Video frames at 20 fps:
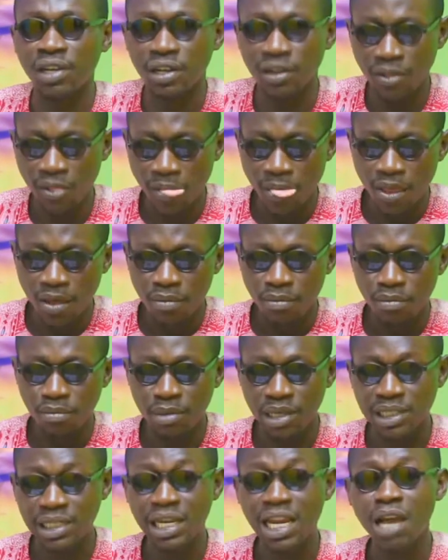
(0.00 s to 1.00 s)
Yeah,
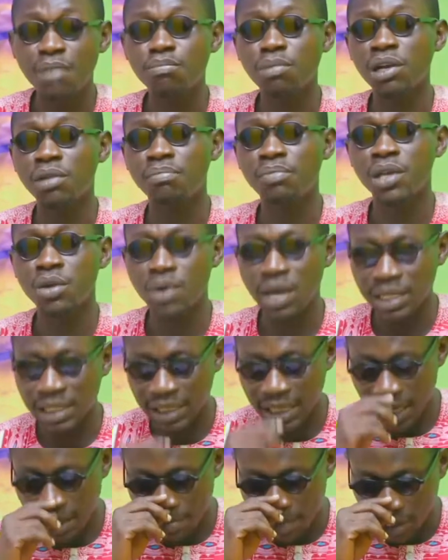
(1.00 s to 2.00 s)
Masana Bon B one
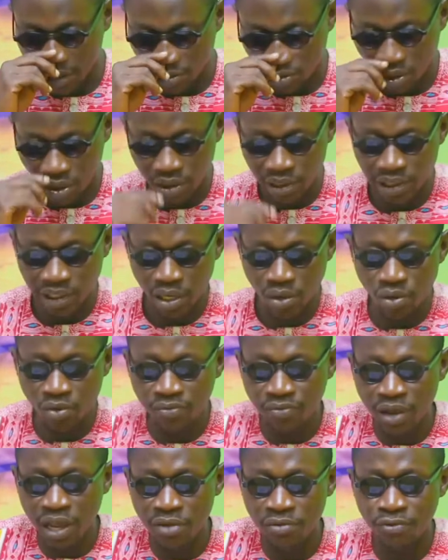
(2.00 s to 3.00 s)
Sana Masor zero five